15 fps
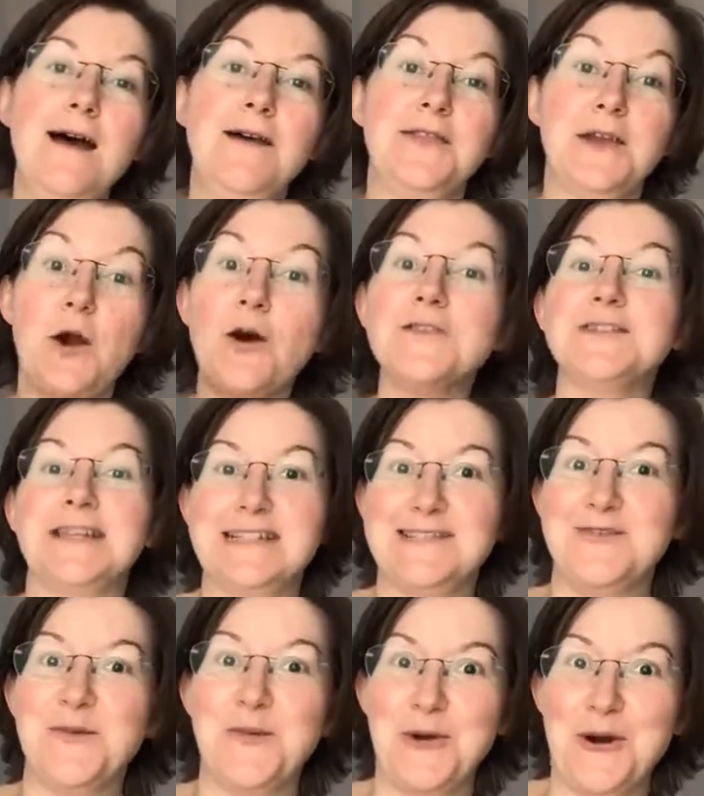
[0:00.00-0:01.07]
The contents
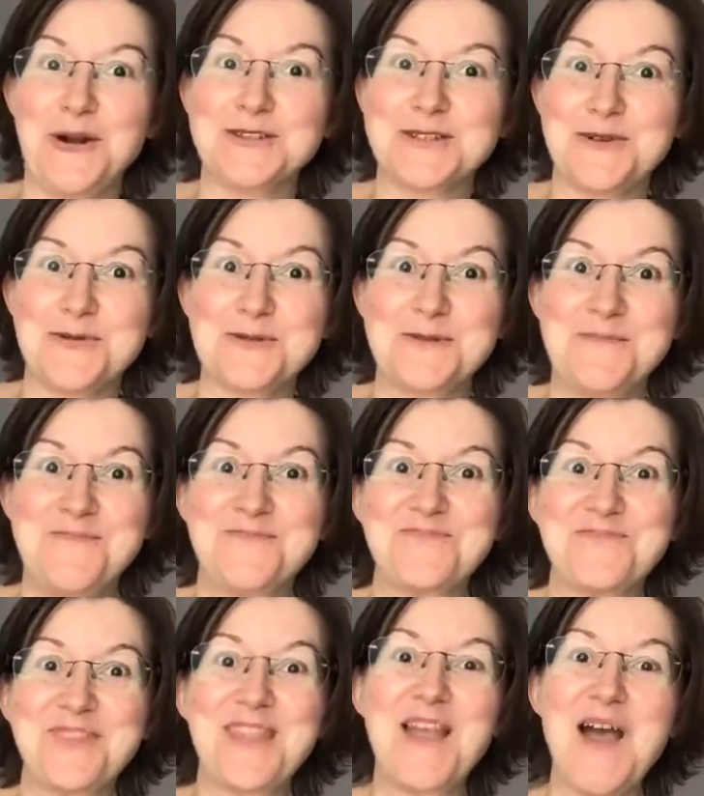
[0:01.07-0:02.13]
of your blog articles.
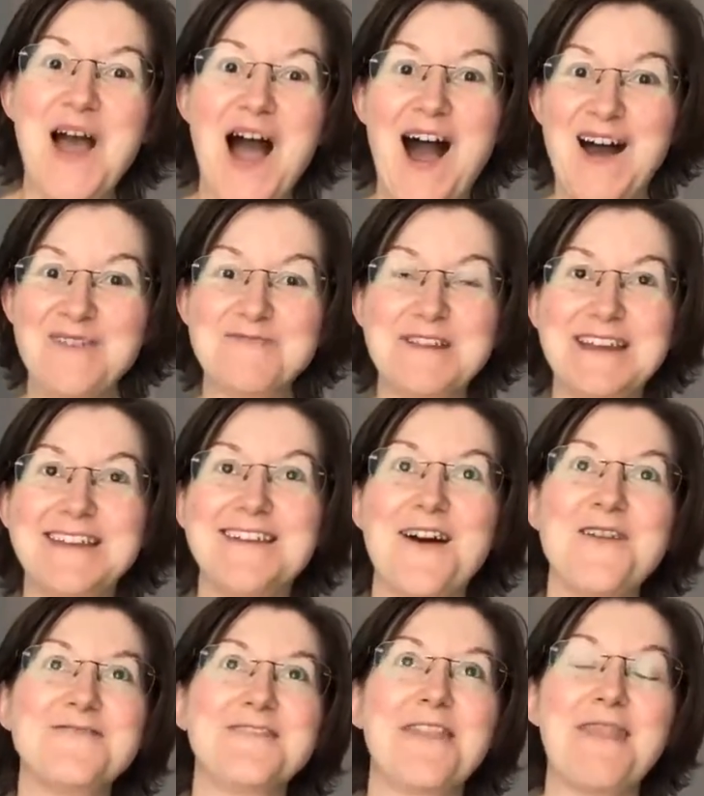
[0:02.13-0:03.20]
I've written
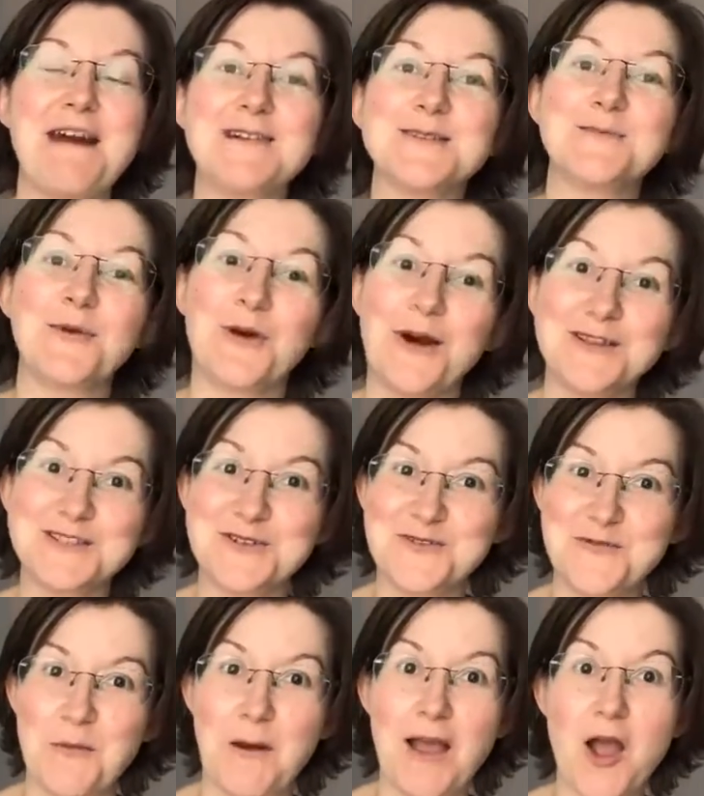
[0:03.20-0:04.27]
over 1,000 blog articles
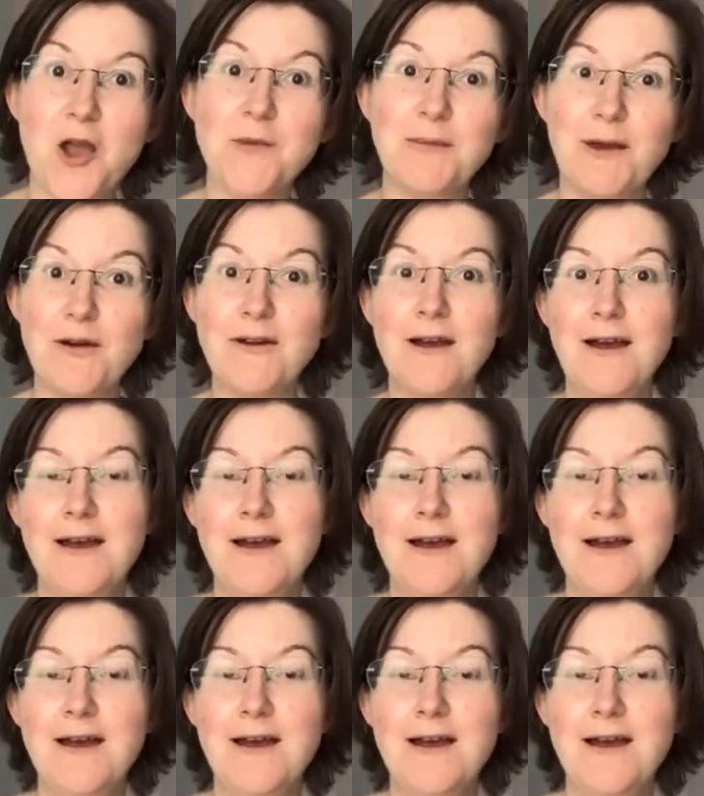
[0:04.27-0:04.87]
for my own blog,